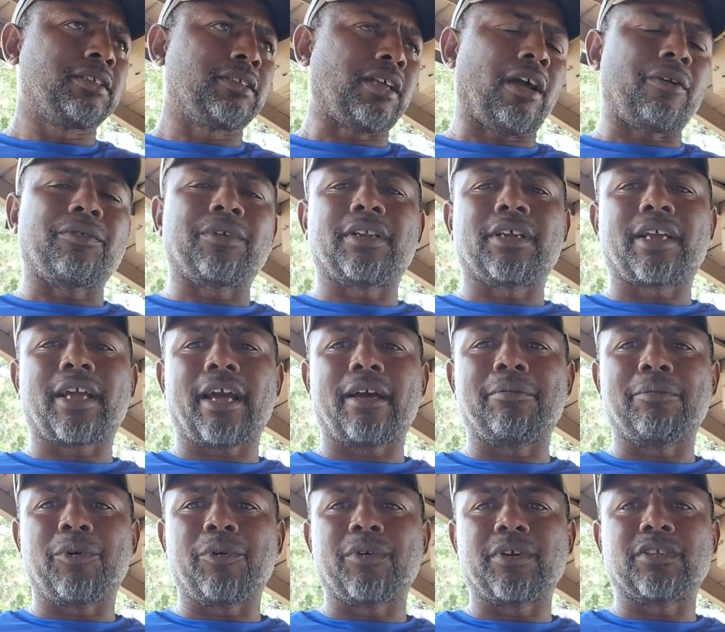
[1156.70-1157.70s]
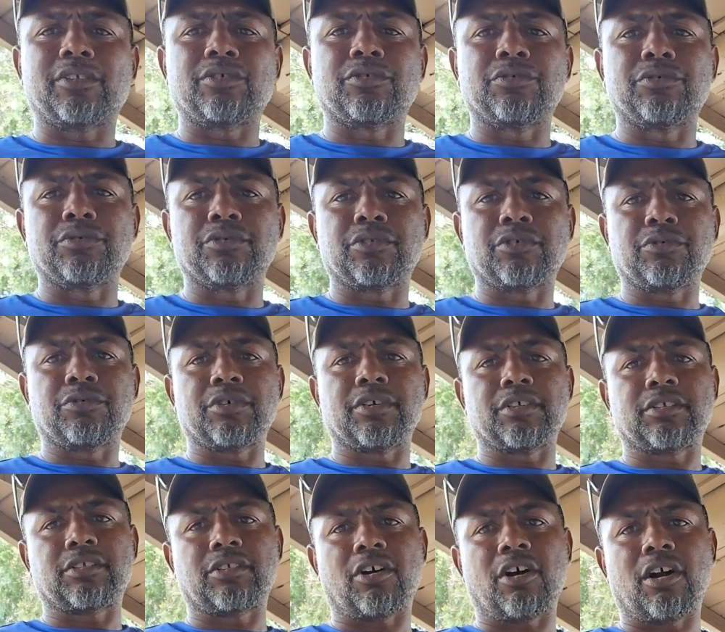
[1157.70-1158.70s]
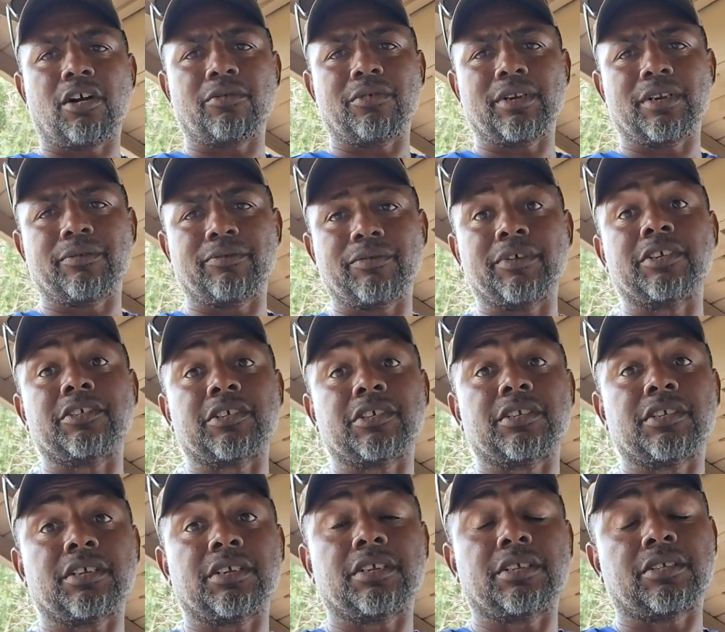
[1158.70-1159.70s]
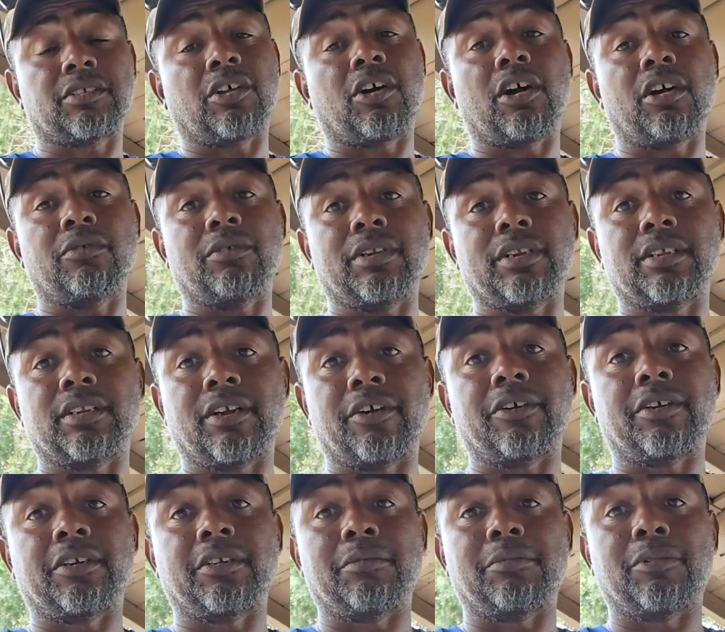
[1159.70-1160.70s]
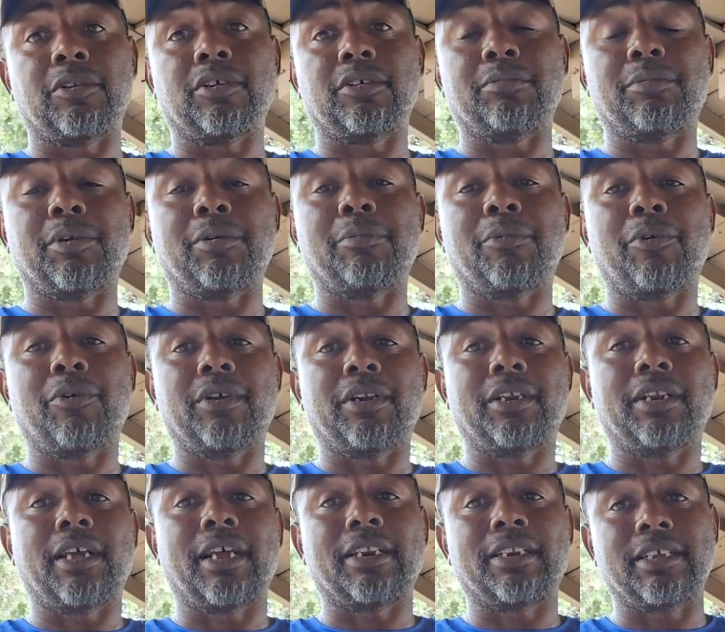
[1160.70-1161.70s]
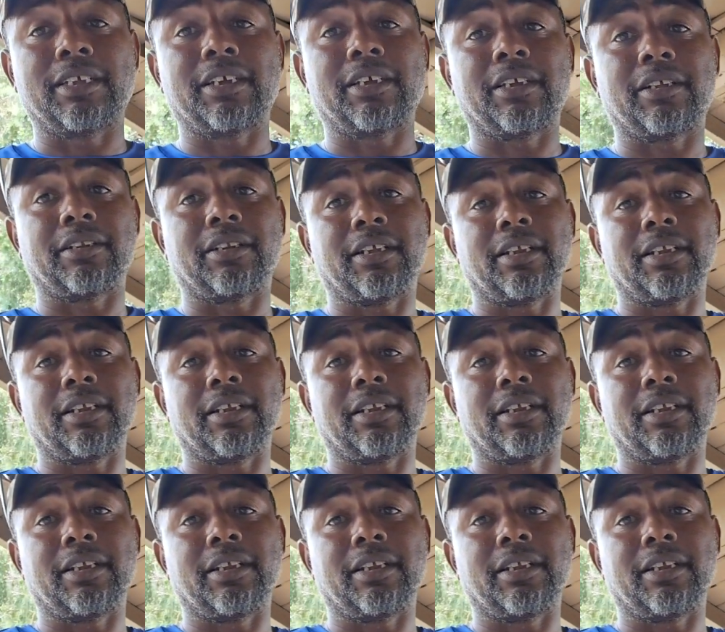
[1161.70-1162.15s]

I really got more in tune to it. Started really fishing and started really learning a little bit more than I did.